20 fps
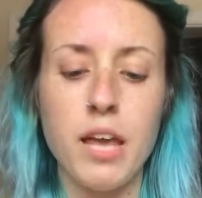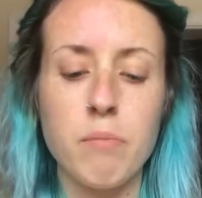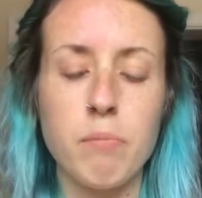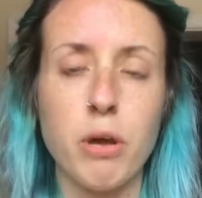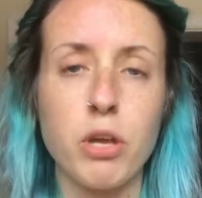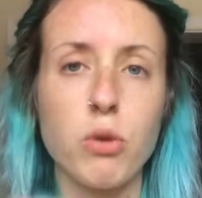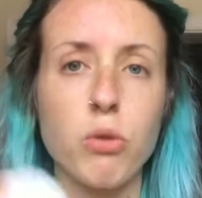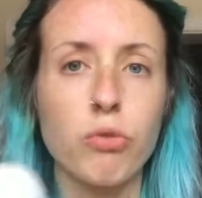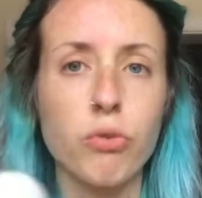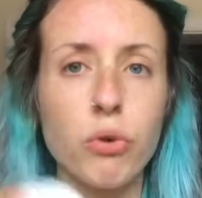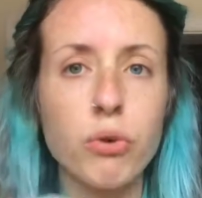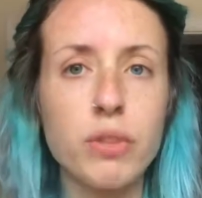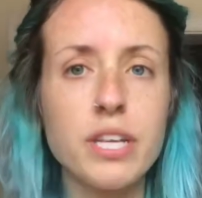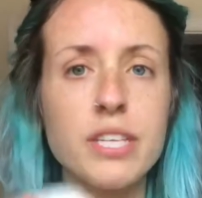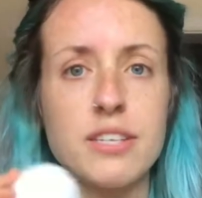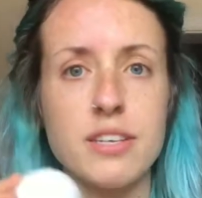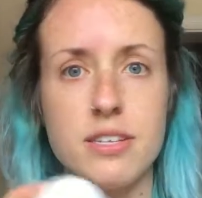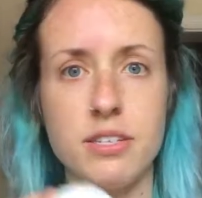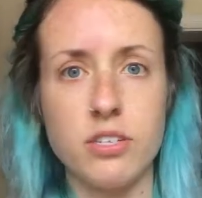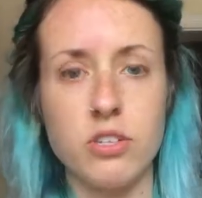But you throw
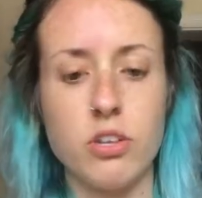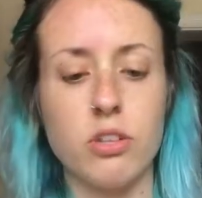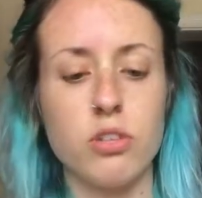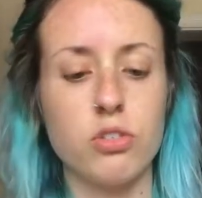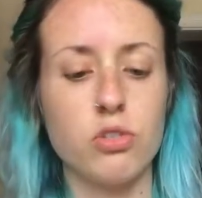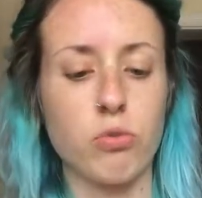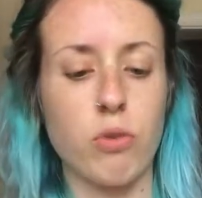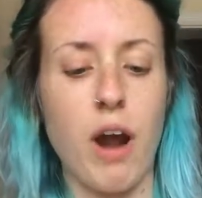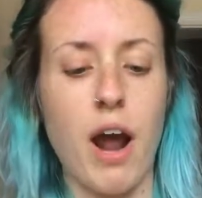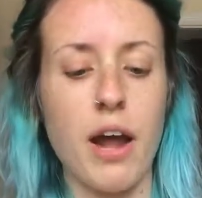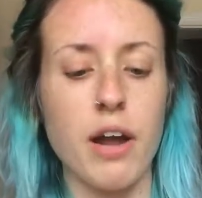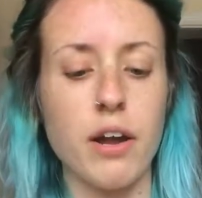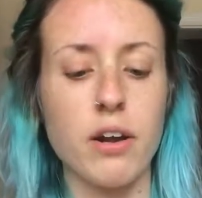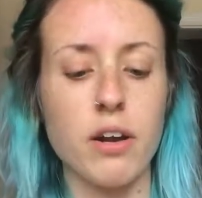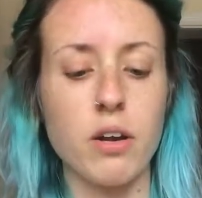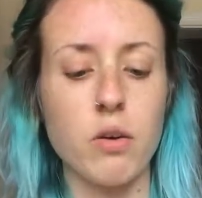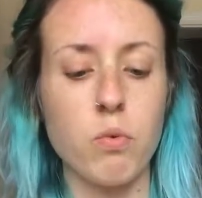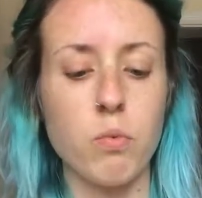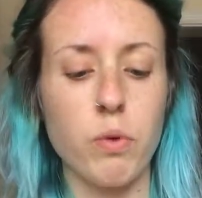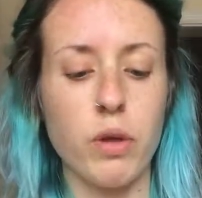these into the
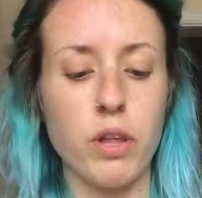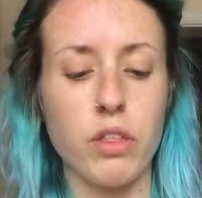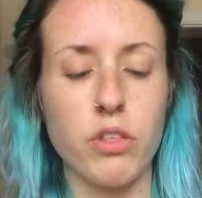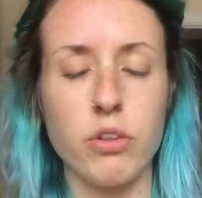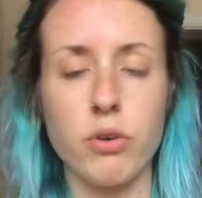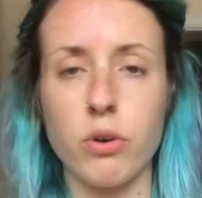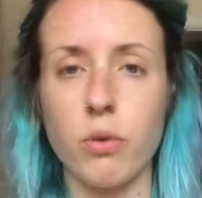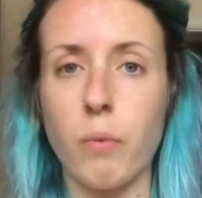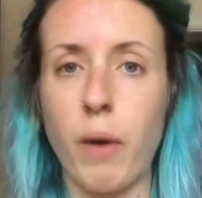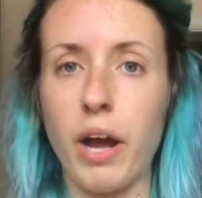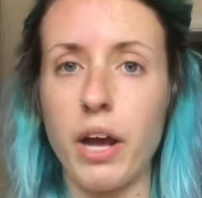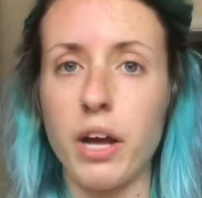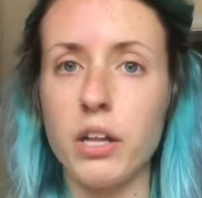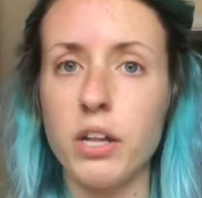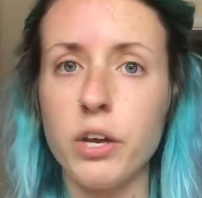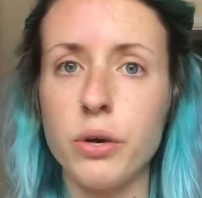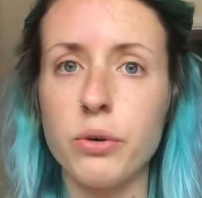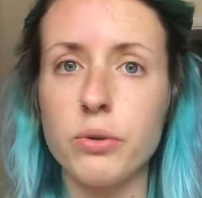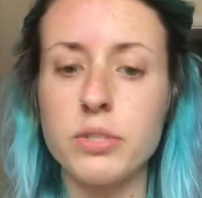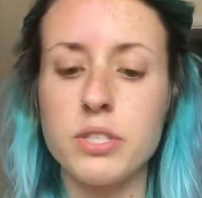dryer with your wet
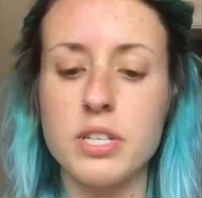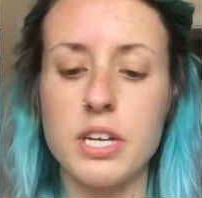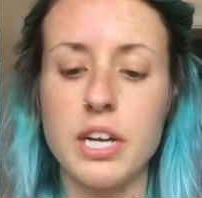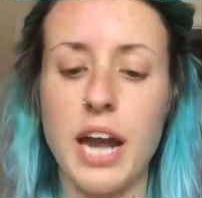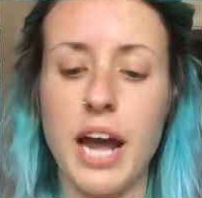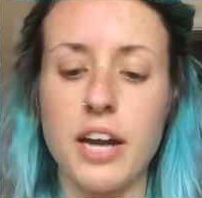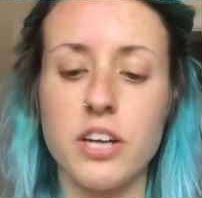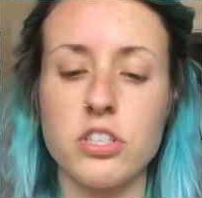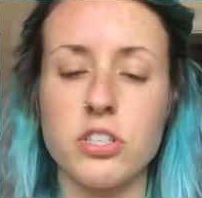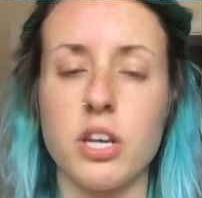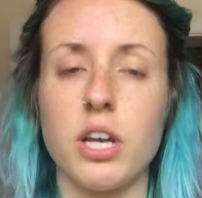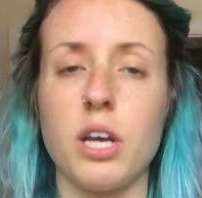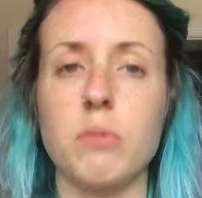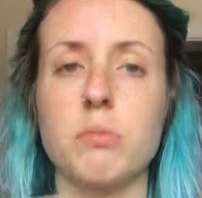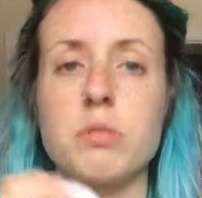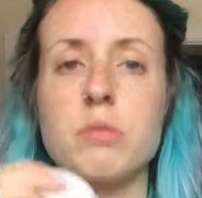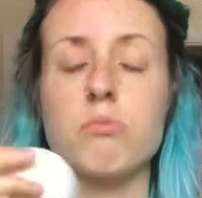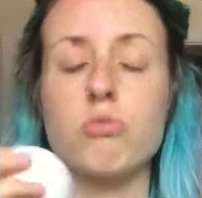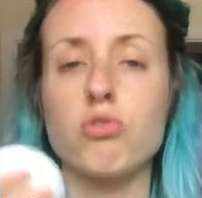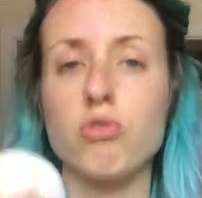clothes, and it actually
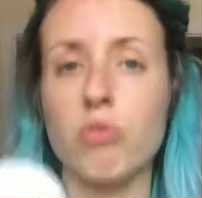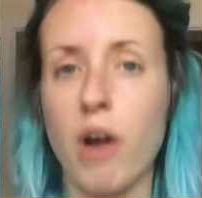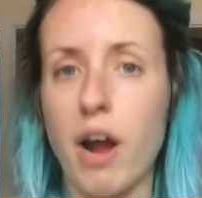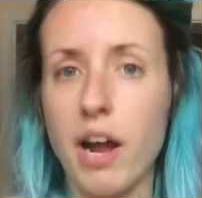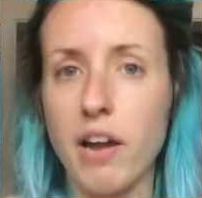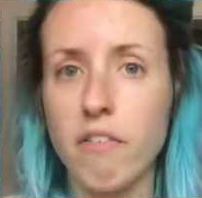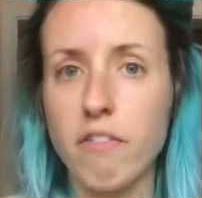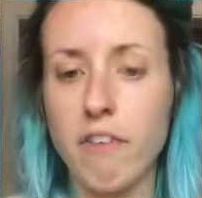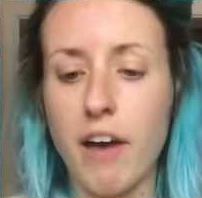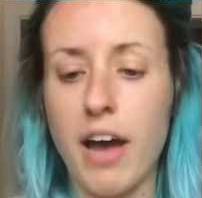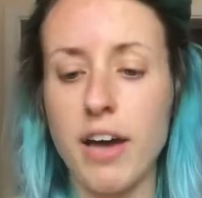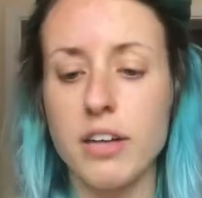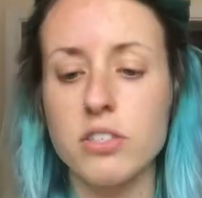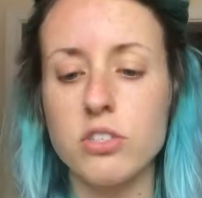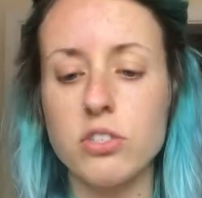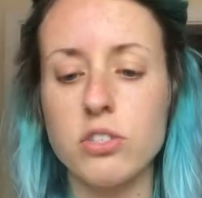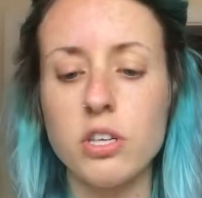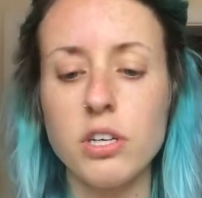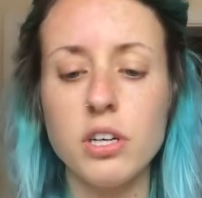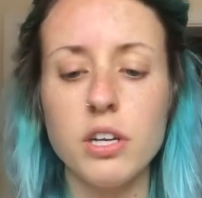helps them dry
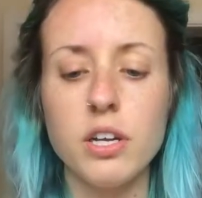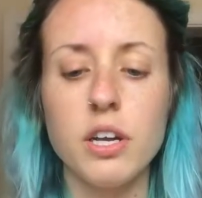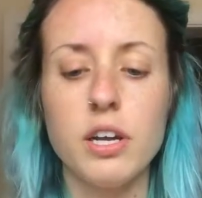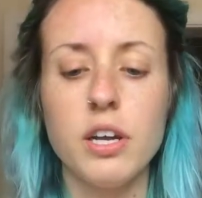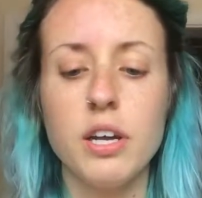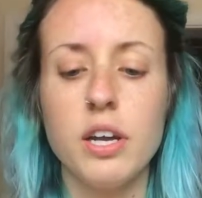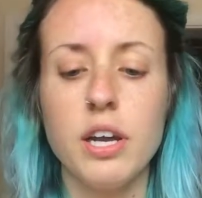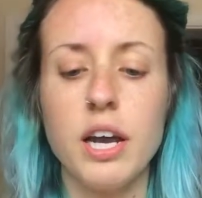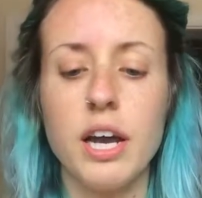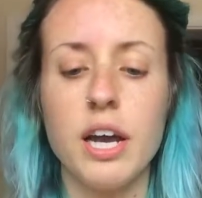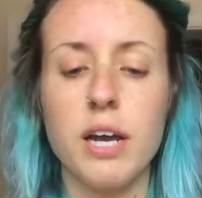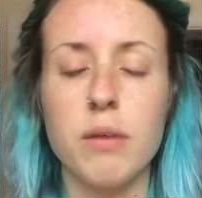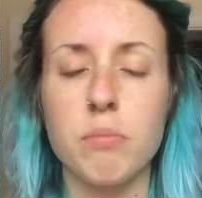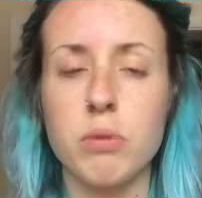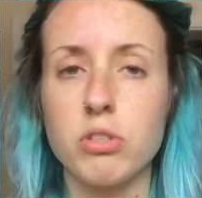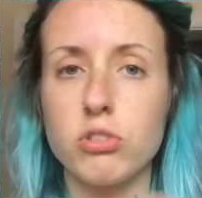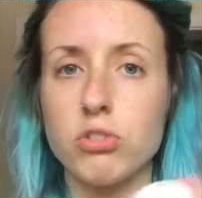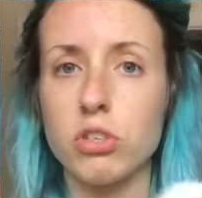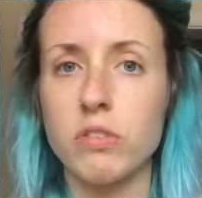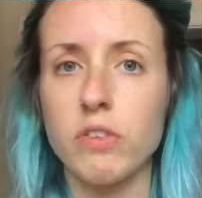faster,
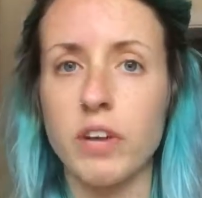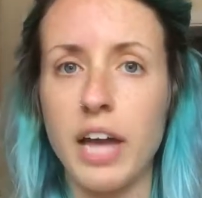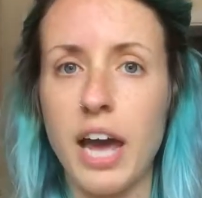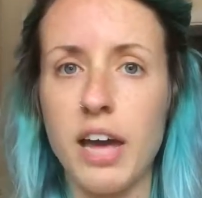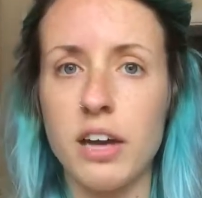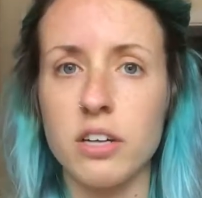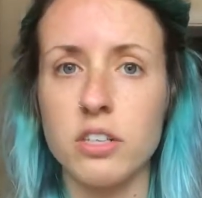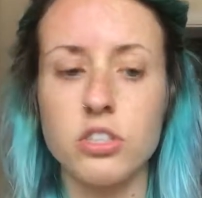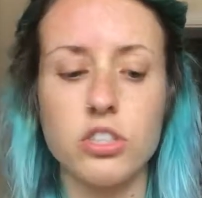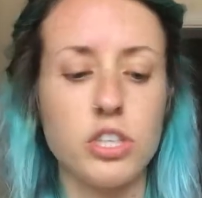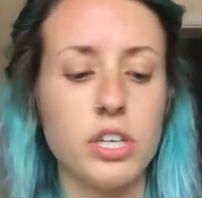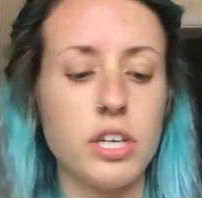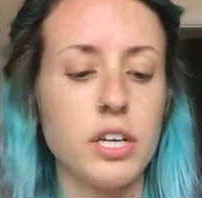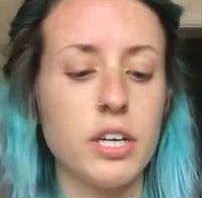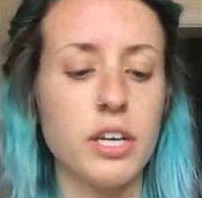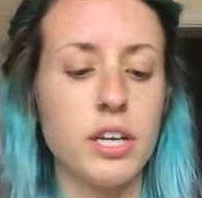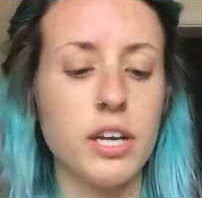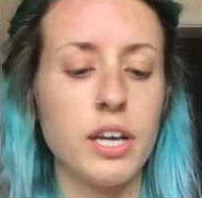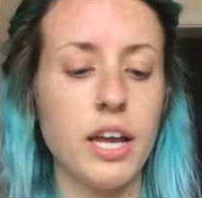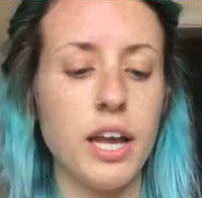conserving
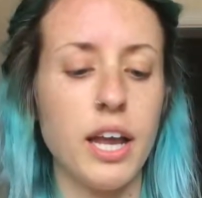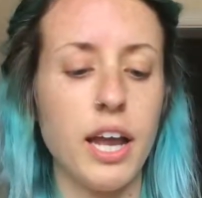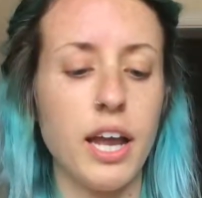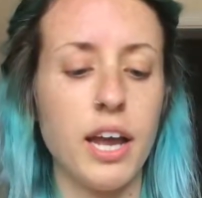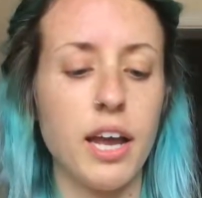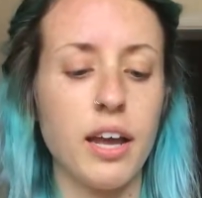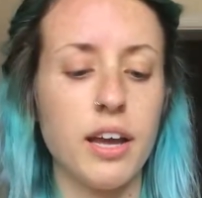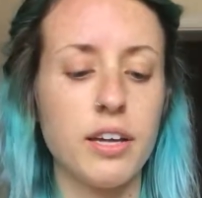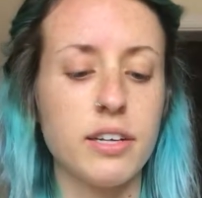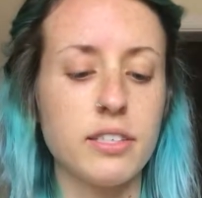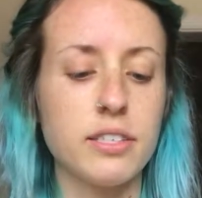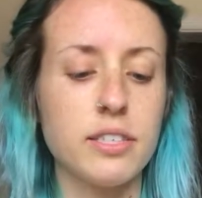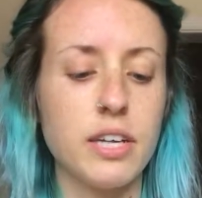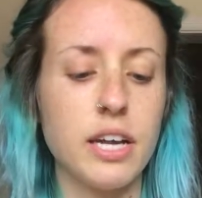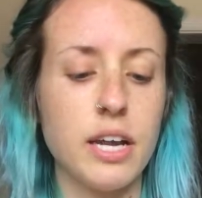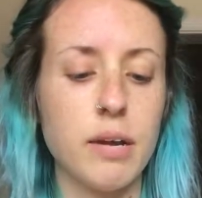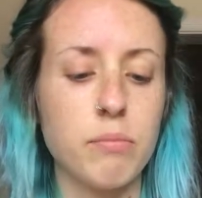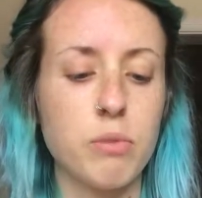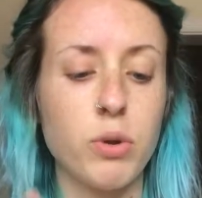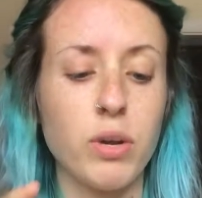energy, and
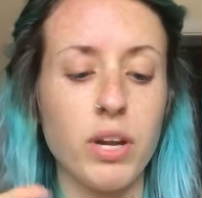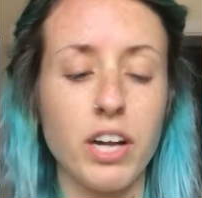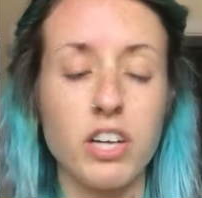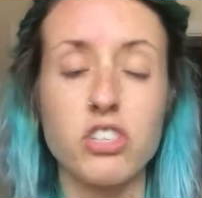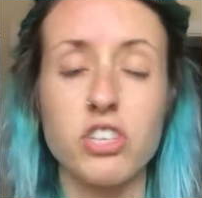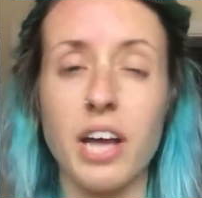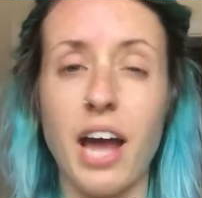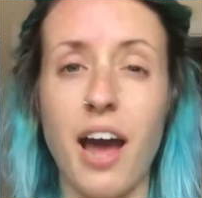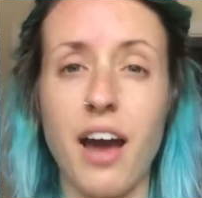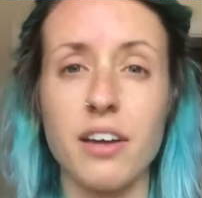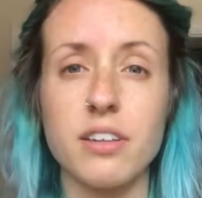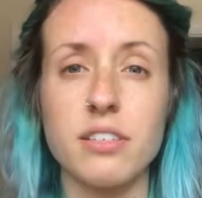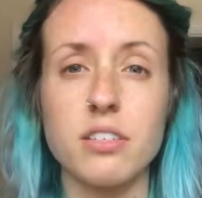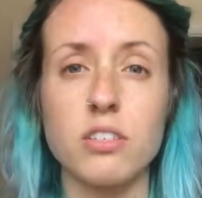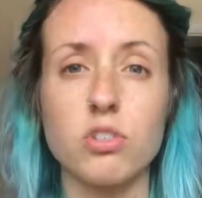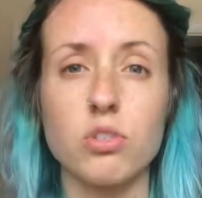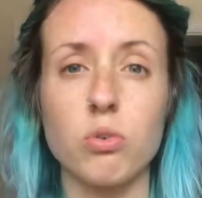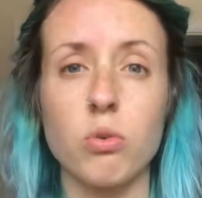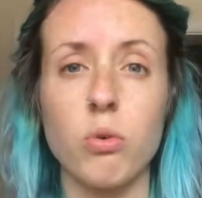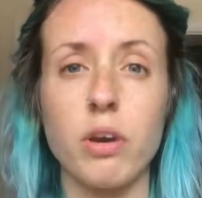you can actually add
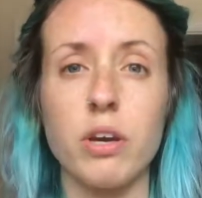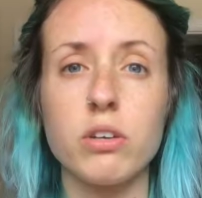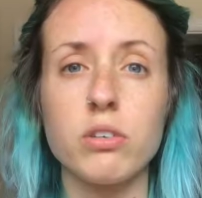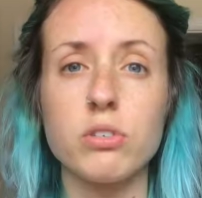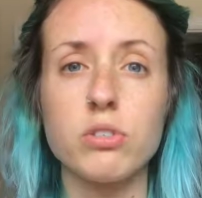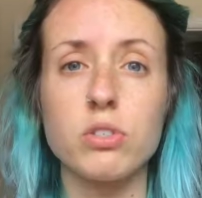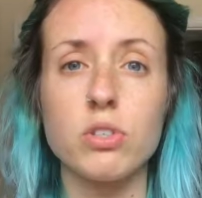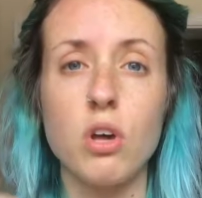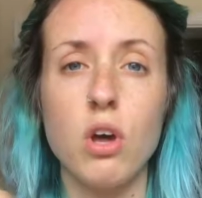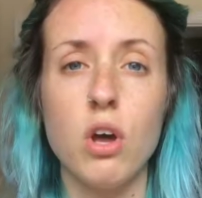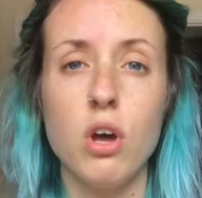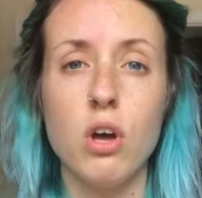essential oils